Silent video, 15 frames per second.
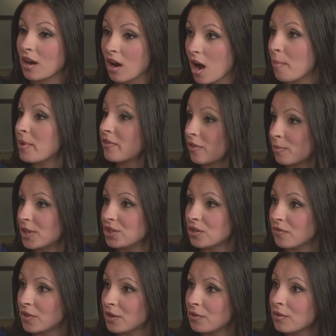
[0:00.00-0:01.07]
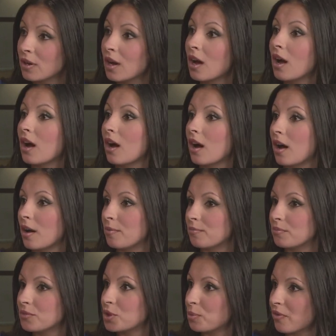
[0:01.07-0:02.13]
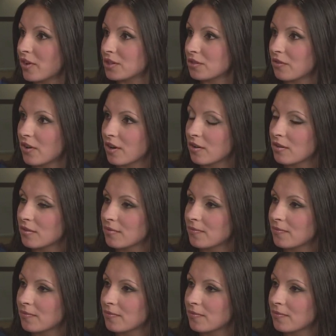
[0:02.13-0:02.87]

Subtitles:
a comment from each of you. Supervisor Farrell.